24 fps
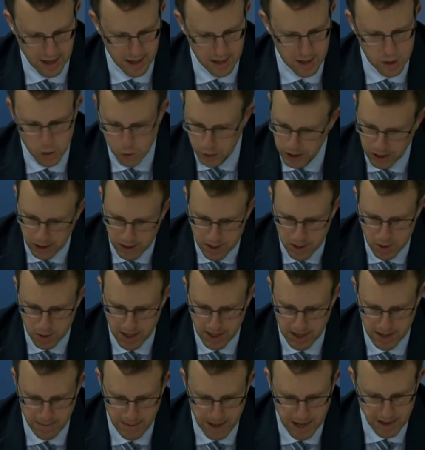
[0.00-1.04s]
To
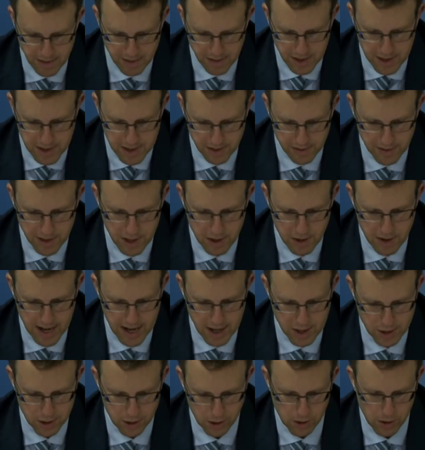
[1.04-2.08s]
illustrate the benefits of
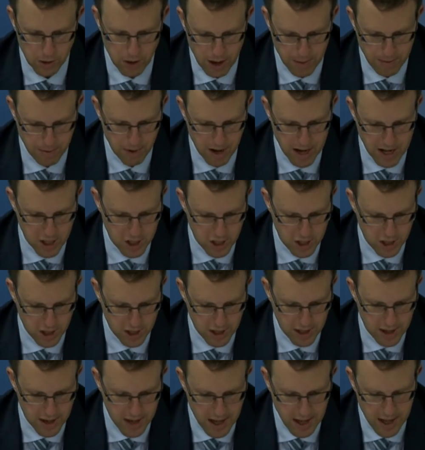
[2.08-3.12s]
international
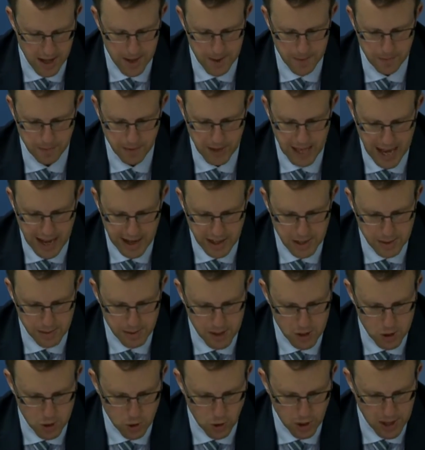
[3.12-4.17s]
cooperation,
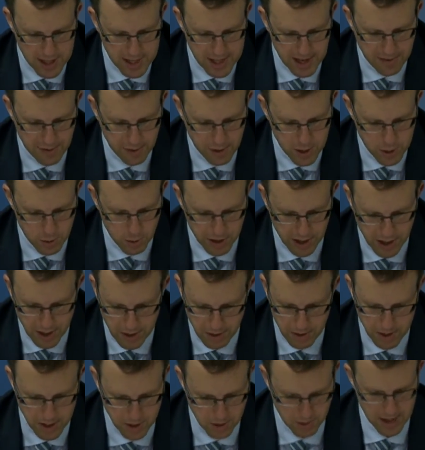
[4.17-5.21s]
XBIS joins efforts with
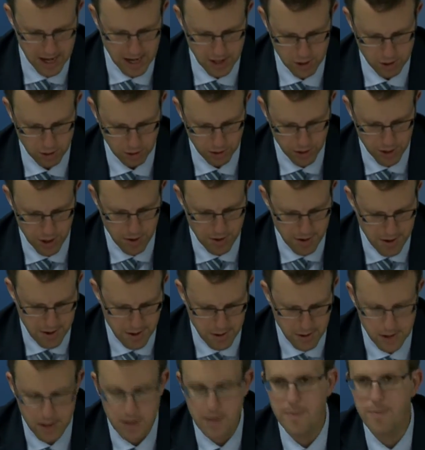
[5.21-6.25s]
other international donors.